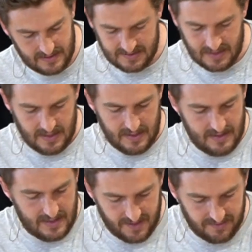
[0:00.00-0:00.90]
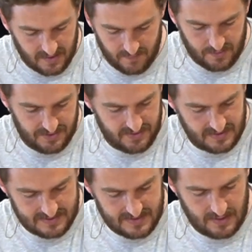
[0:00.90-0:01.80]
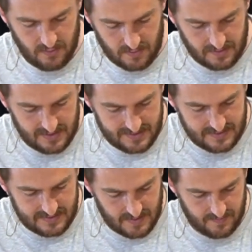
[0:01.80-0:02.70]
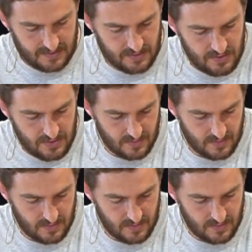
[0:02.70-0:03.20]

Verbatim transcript: There's nothing of which you can say, look, this is something new.